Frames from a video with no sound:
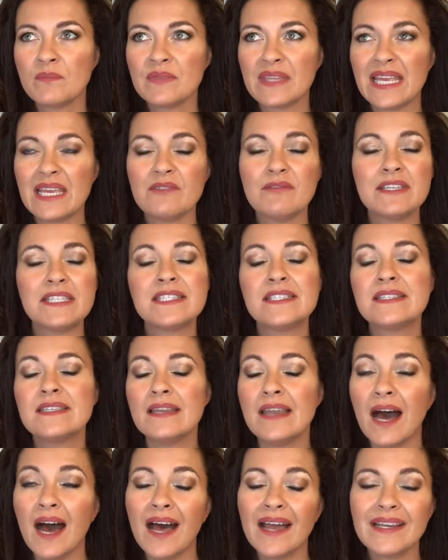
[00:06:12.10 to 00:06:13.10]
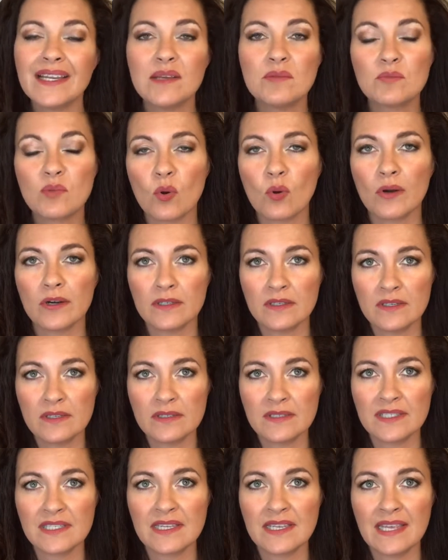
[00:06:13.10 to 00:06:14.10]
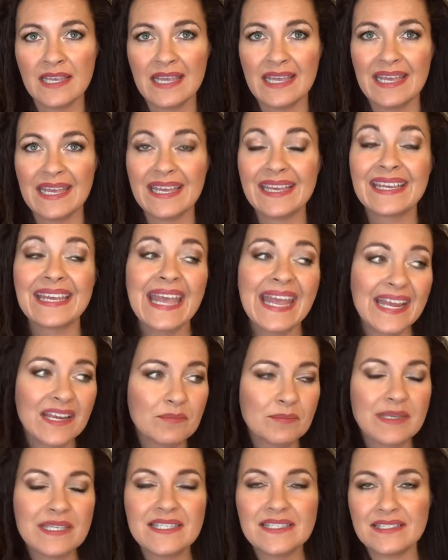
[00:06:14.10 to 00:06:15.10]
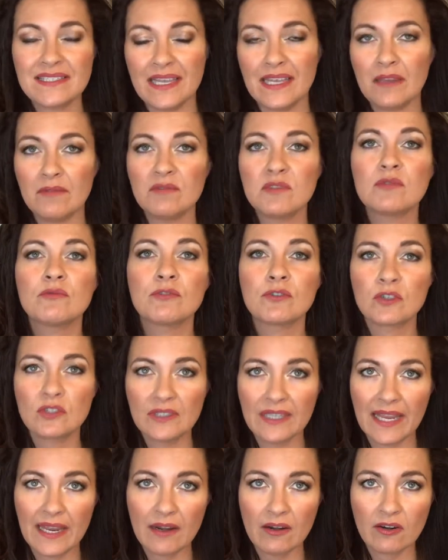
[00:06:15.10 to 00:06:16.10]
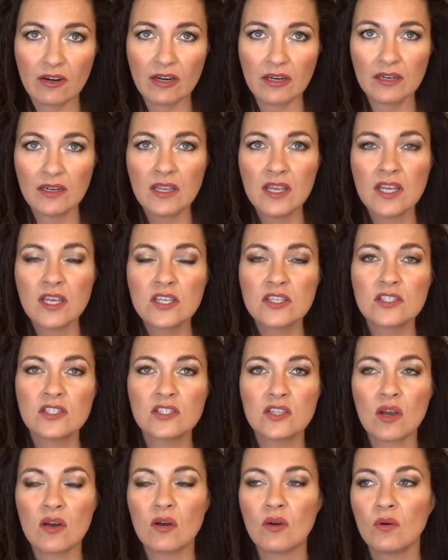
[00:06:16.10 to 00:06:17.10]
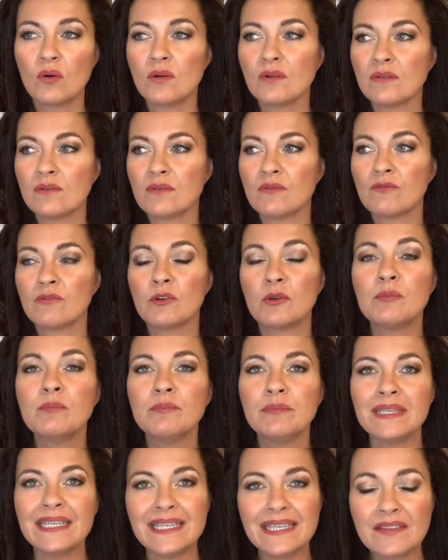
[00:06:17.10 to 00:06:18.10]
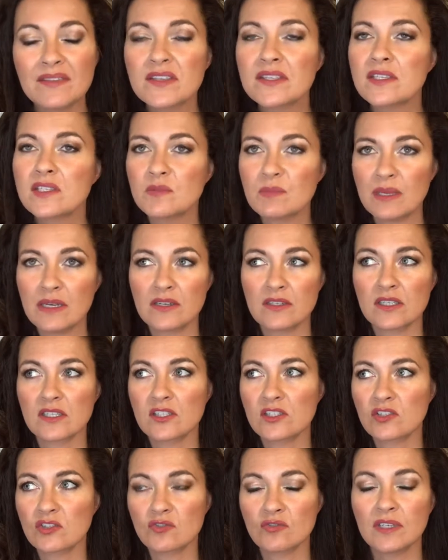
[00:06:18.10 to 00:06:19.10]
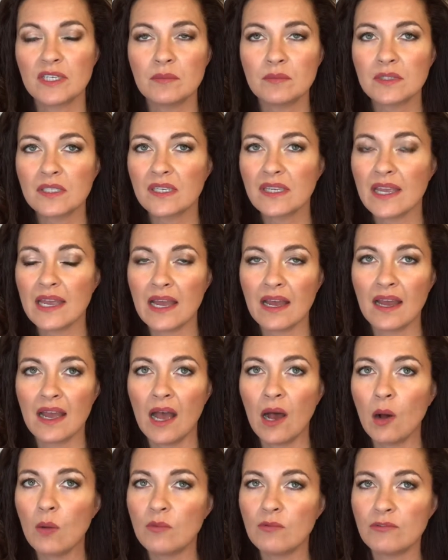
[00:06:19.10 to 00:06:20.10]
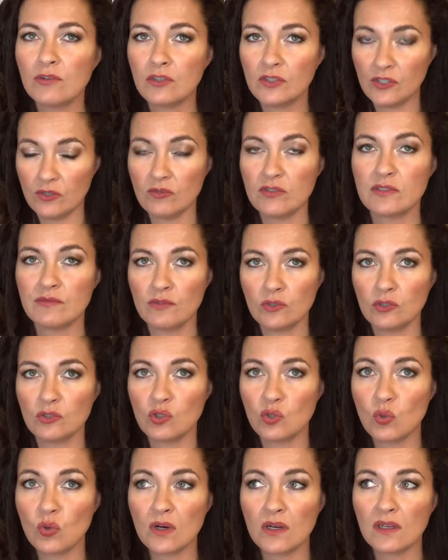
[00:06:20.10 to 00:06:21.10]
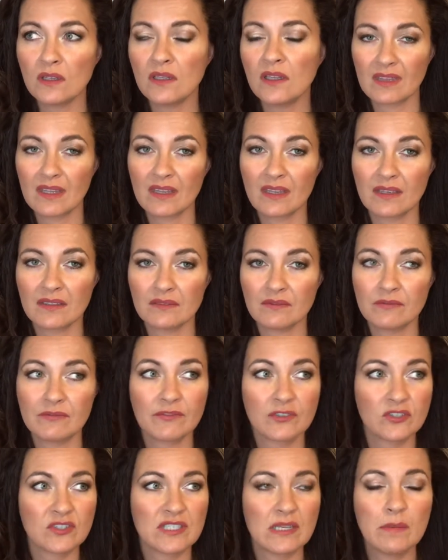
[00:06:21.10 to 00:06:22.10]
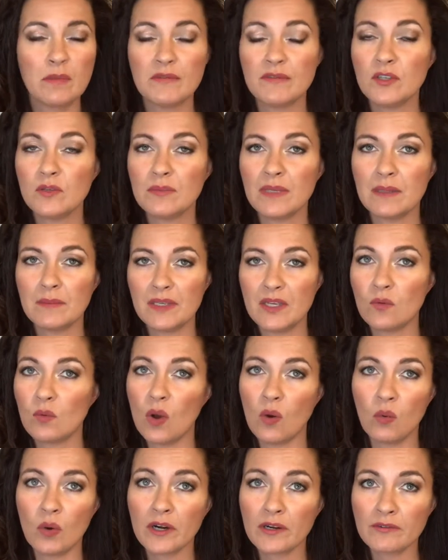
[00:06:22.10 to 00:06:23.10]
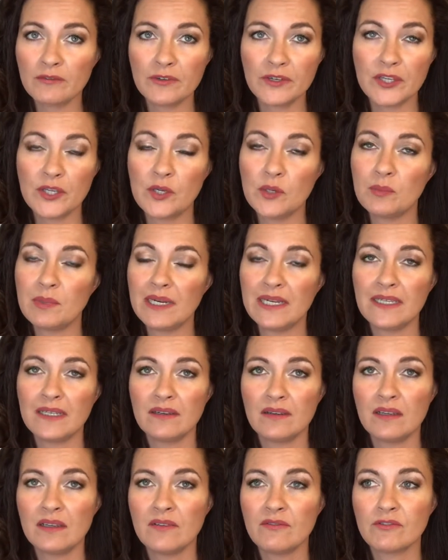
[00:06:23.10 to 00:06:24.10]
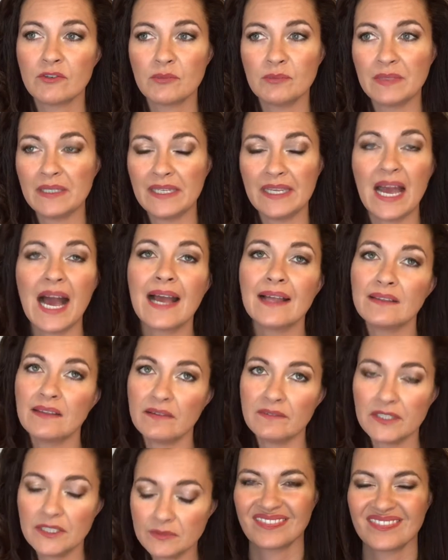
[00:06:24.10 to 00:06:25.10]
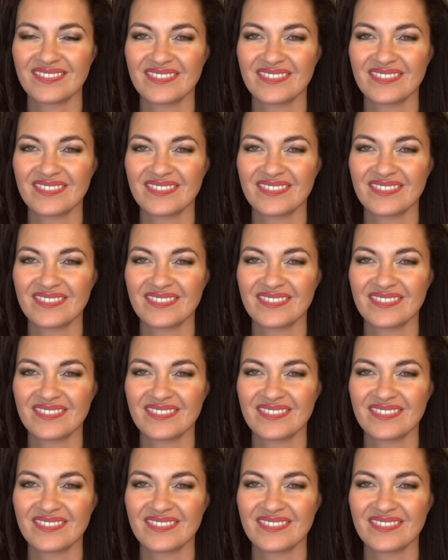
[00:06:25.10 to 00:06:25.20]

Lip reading: if it's not important, it can be saved for later. So for me, this has been an extremely helpful, useful tool. For some of you, maybe it won't work for you, but for me, I love it.